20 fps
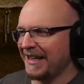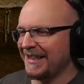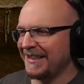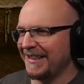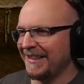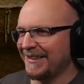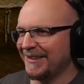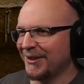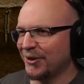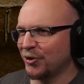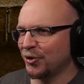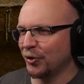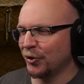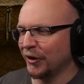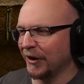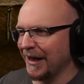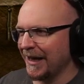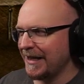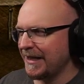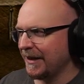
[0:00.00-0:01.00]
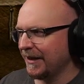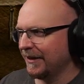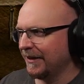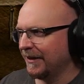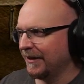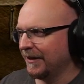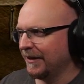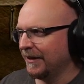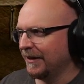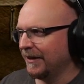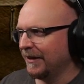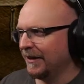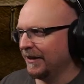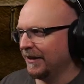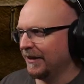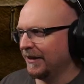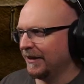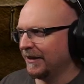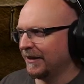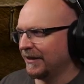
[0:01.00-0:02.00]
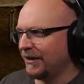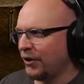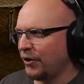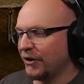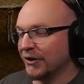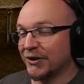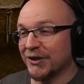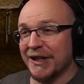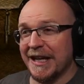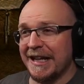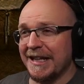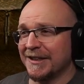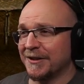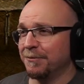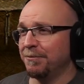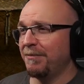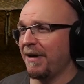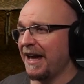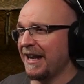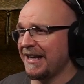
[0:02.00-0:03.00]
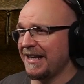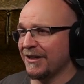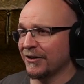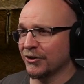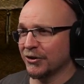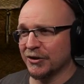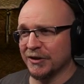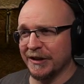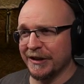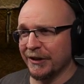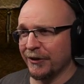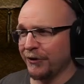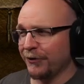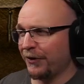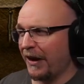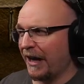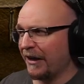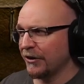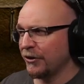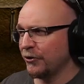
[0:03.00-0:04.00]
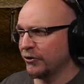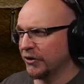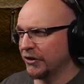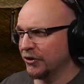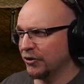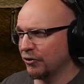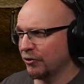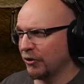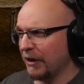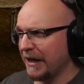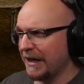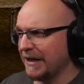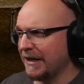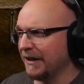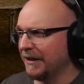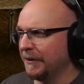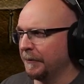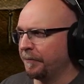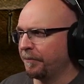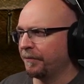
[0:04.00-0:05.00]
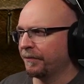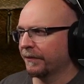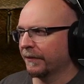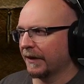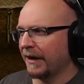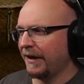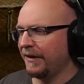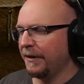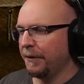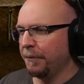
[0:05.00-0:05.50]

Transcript: inits as you'd like. You can set as many or as little values as you like, and the